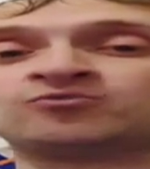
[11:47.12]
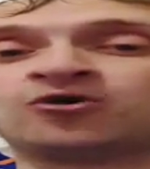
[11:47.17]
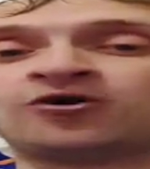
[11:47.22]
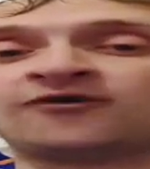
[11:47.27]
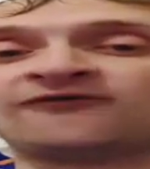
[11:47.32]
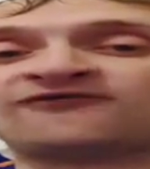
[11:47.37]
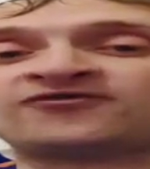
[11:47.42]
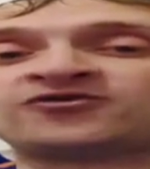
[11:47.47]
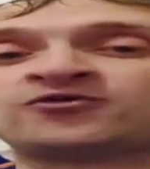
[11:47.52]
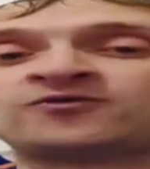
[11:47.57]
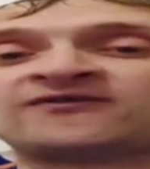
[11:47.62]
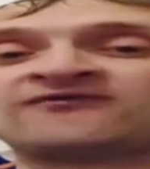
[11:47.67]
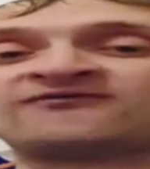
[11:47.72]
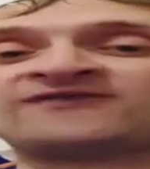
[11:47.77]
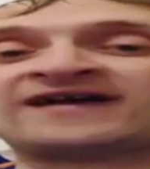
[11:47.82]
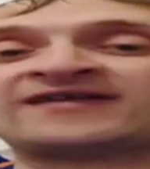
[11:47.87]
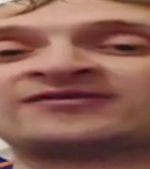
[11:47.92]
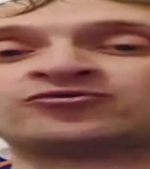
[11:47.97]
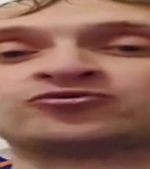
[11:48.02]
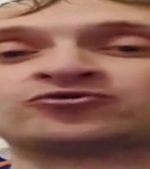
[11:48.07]
fewer
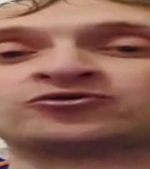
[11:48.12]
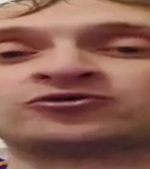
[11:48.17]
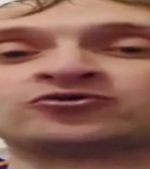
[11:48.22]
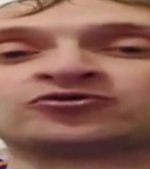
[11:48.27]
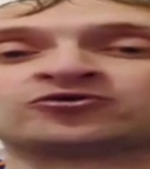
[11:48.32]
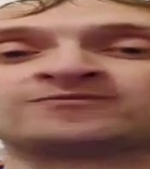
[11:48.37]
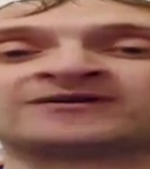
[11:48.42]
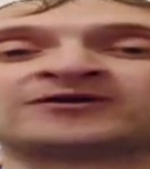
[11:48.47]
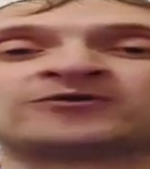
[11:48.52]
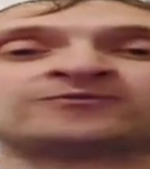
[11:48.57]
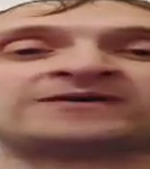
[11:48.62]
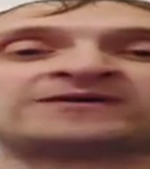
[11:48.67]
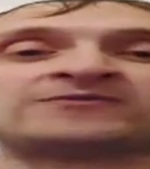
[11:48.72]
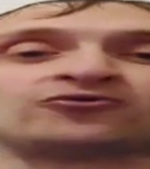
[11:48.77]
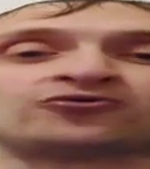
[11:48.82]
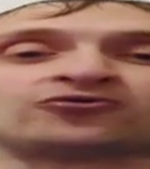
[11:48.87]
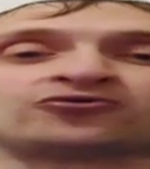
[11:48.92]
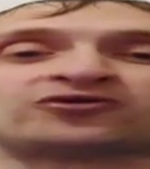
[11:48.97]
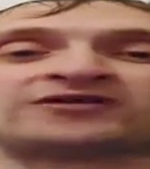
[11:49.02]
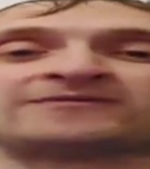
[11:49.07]
fans going to come. Now,
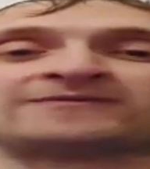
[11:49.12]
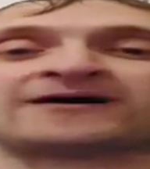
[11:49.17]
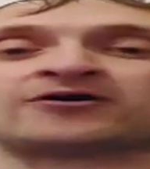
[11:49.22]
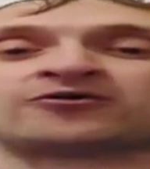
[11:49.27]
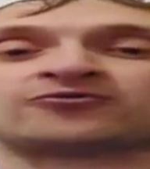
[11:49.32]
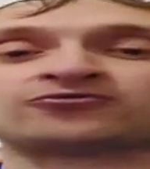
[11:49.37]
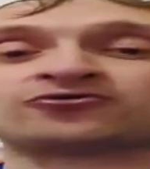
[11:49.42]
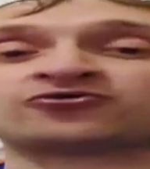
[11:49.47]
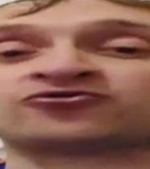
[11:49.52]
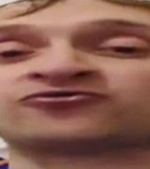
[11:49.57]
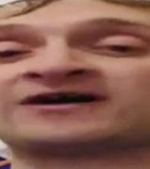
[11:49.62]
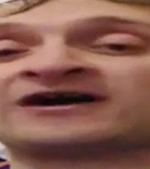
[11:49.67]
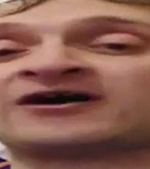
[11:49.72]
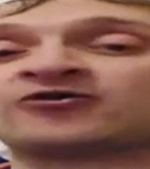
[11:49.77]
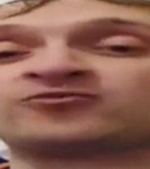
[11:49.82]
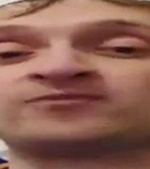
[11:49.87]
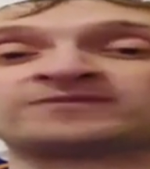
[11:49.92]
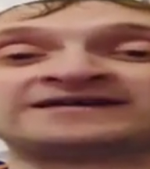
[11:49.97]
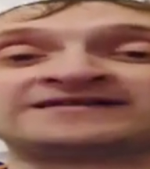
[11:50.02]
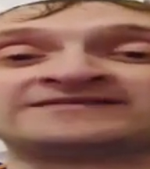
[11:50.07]
people said about the
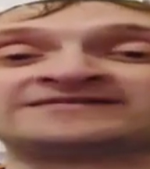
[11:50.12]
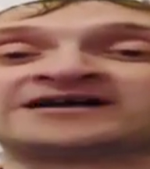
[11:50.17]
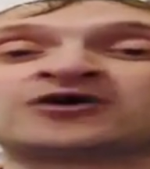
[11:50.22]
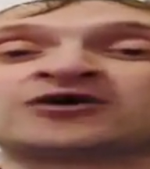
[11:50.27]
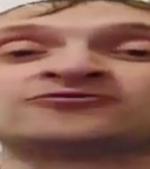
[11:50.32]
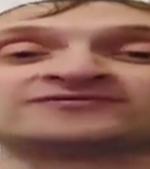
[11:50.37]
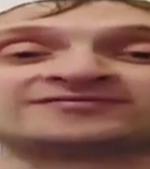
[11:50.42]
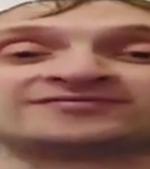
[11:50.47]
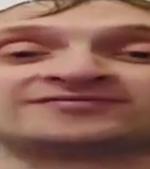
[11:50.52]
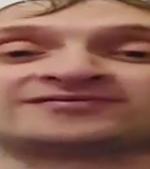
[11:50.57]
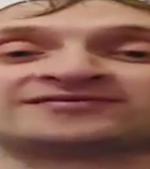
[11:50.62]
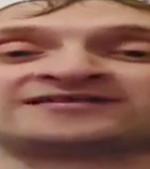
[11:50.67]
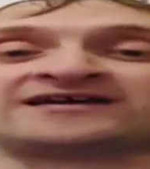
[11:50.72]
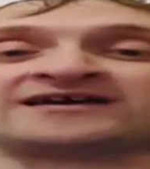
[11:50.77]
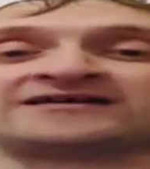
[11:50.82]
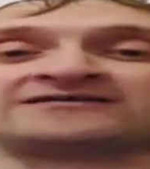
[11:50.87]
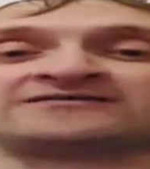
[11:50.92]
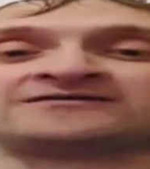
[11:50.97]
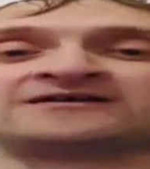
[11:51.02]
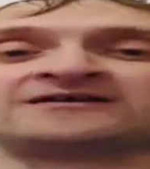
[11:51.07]
crowd being down
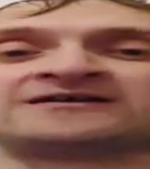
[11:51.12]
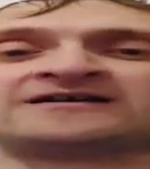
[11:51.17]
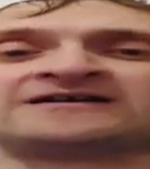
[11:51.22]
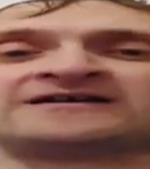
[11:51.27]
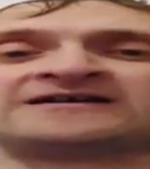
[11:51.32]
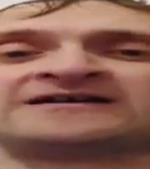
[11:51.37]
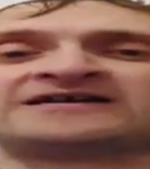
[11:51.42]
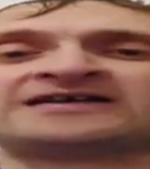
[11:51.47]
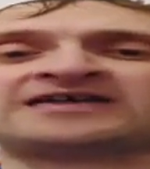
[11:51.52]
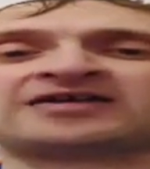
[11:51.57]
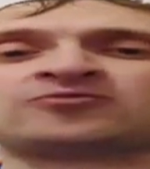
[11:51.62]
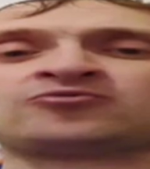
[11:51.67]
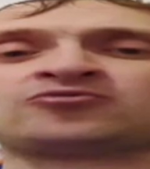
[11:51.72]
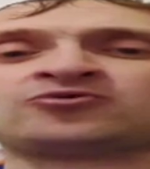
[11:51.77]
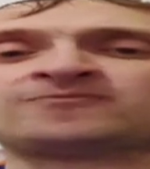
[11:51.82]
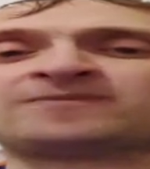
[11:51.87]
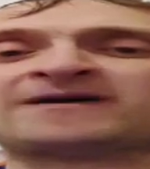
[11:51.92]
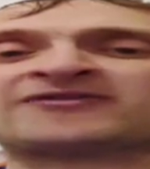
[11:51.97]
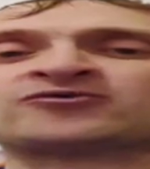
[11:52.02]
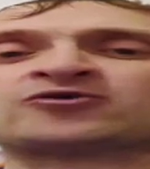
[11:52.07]
yesterday. It was
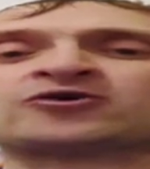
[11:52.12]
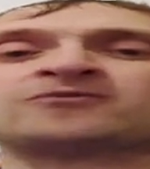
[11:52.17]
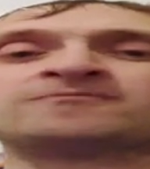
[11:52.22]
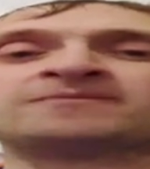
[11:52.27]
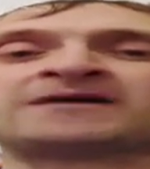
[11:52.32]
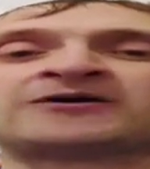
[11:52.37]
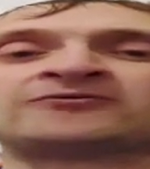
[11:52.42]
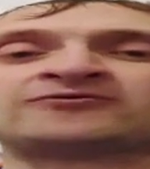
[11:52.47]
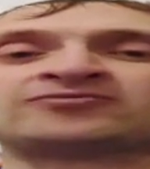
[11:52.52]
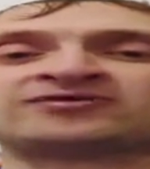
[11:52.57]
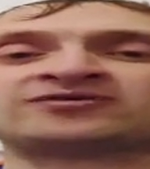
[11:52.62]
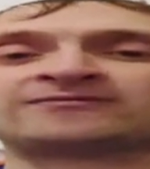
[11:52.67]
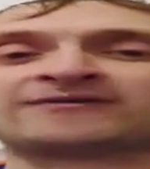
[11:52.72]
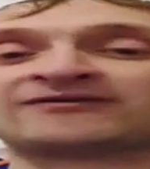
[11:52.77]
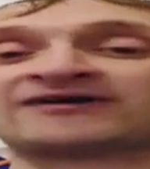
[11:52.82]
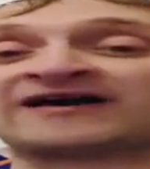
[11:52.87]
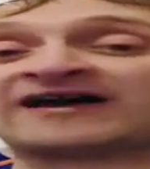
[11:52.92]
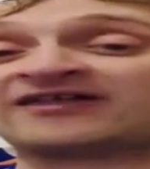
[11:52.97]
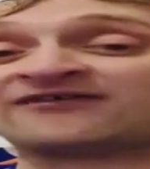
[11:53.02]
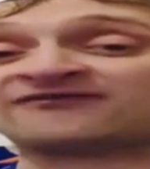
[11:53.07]
a bad comparison about
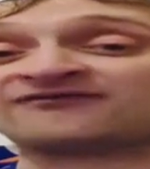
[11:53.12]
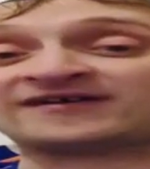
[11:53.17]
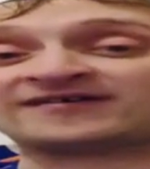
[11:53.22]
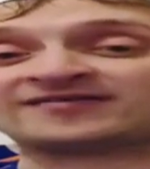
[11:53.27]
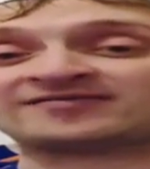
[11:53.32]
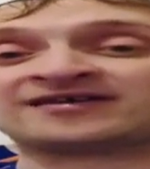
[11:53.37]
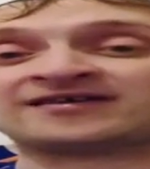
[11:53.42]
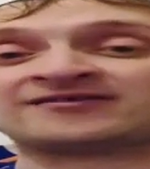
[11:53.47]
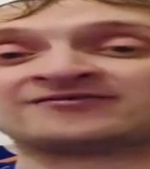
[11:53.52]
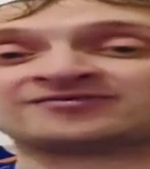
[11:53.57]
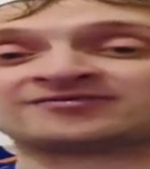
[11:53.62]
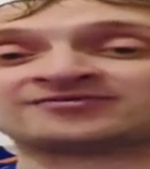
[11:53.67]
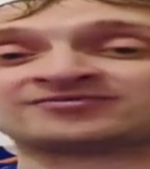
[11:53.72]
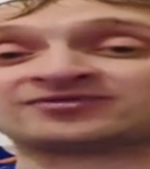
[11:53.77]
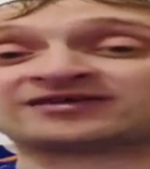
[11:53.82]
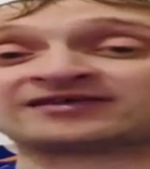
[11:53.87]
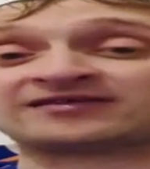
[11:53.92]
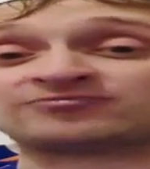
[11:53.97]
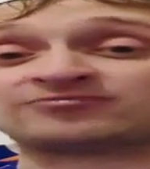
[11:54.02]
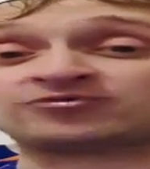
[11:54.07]
the Halifax game, because
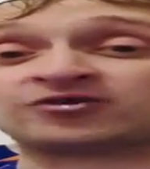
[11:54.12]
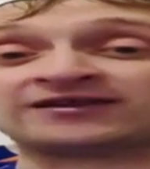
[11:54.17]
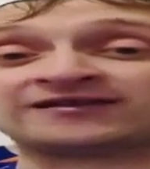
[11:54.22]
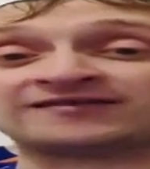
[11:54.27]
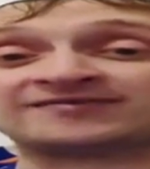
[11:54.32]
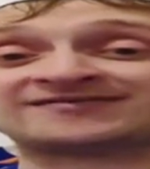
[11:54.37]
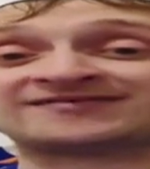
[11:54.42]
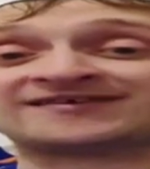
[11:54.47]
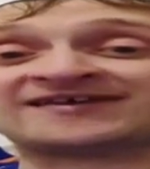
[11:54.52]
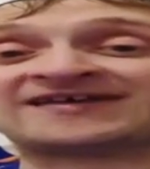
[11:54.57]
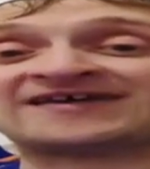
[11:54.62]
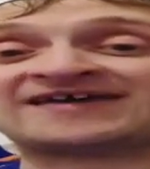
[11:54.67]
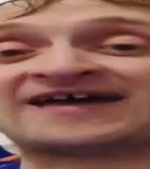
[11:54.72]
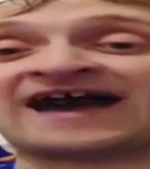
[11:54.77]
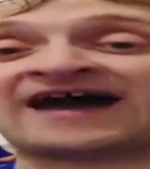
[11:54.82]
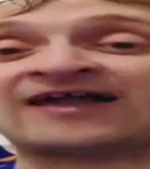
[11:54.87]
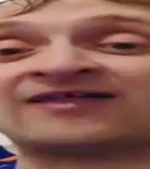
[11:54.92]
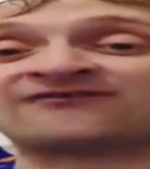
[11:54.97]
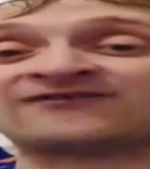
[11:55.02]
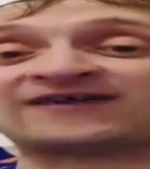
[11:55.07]
let's be honest,
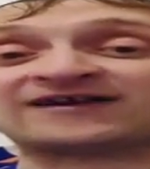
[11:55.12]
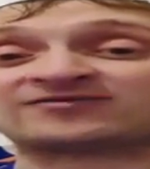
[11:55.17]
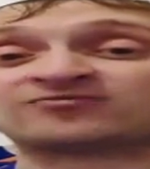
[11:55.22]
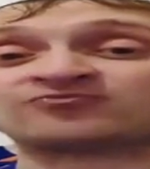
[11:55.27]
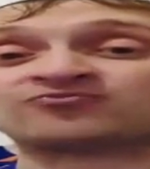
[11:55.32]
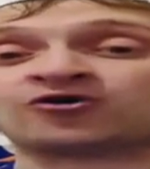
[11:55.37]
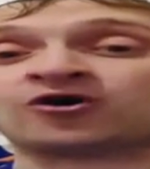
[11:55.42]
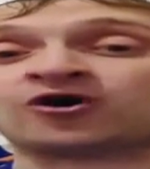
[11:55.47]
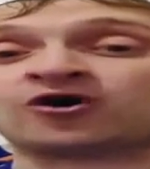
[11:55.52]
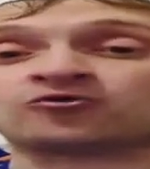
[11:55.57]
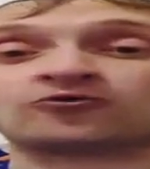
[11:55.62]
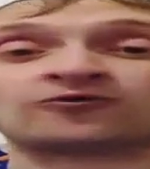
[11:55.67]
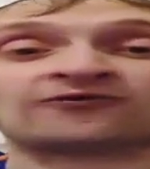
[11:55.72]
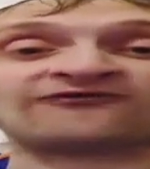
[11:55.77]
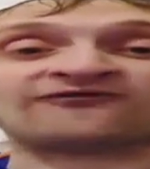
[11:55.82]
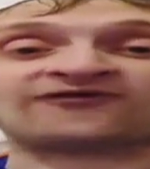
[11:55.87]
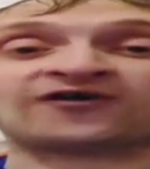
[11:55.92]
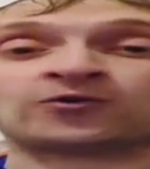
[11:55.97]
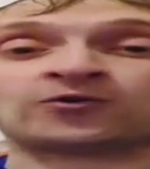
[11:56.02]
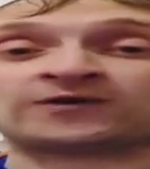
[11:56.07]
Halifax brought a good
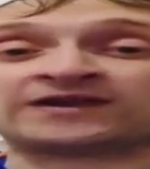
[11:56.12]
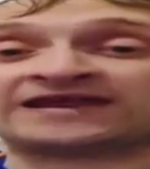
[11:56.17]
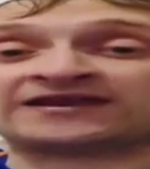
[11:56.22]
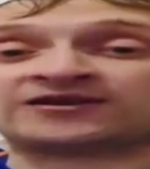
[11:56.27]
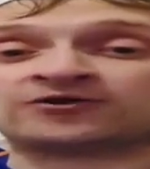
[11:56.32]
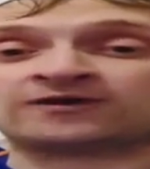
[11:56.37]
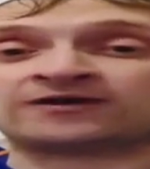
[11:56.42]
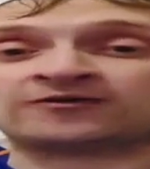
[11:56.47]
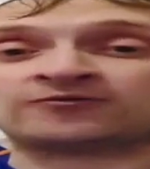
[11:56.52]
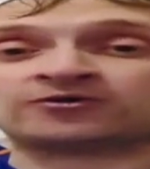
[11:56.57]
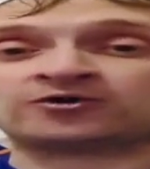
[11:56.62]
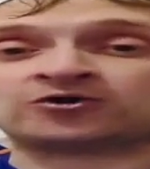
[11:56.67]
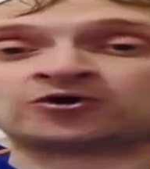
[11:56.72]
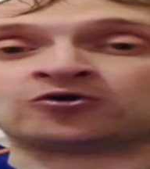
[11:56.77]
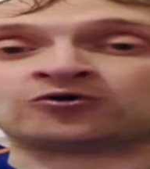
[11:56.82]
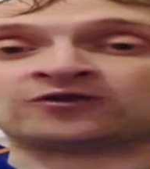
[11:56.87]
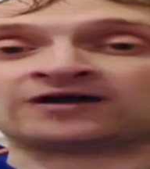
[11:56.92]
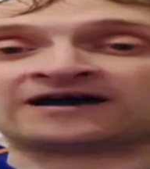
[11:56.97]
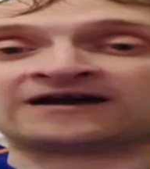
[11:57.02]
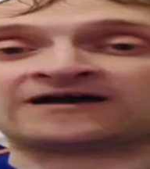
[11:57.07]
following anyway, we
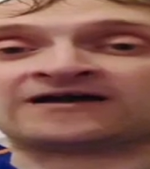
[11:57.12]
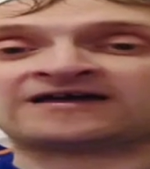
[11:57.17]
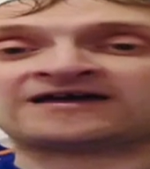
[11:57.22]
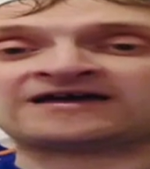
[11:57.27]
know that.